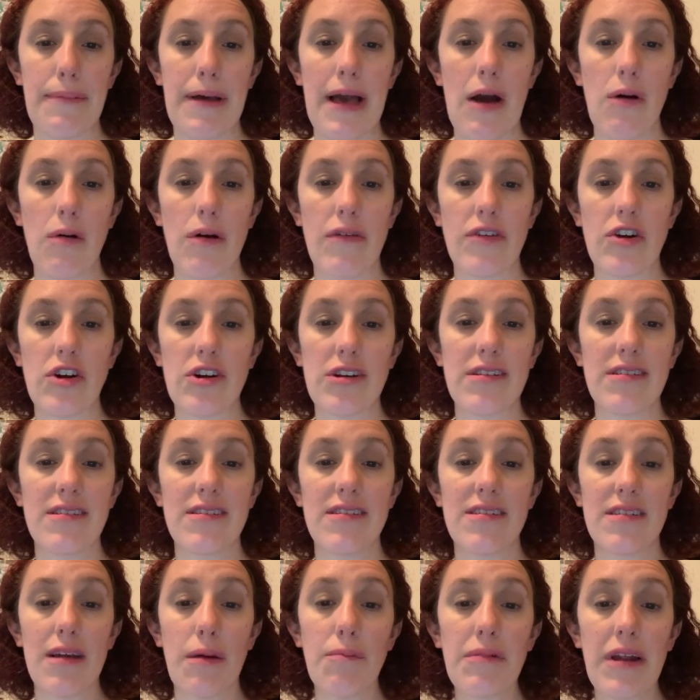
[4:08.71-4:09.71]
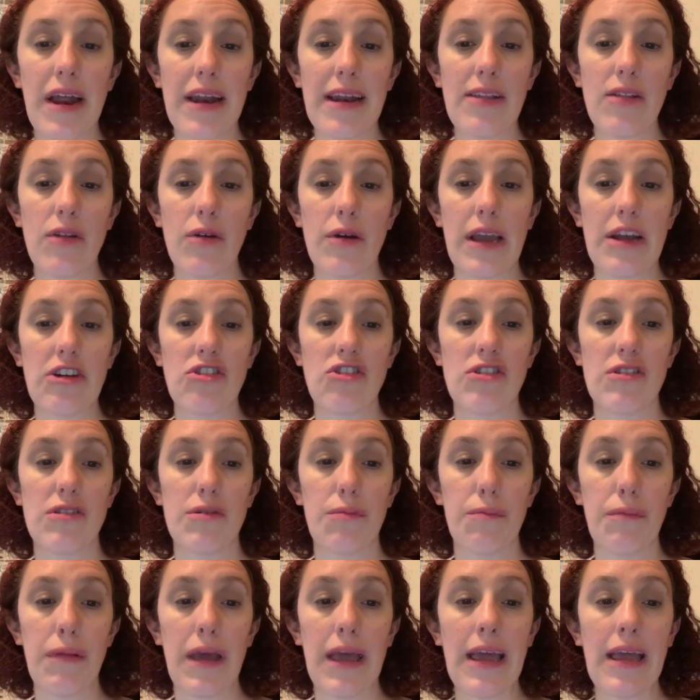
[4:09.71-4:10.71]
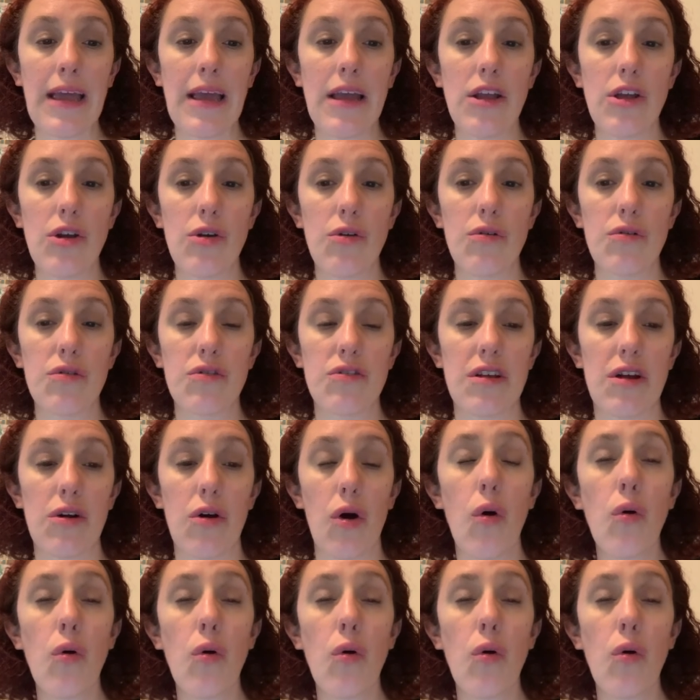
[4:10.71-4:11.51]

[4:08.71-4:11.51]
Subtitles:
However, some dining locations may use their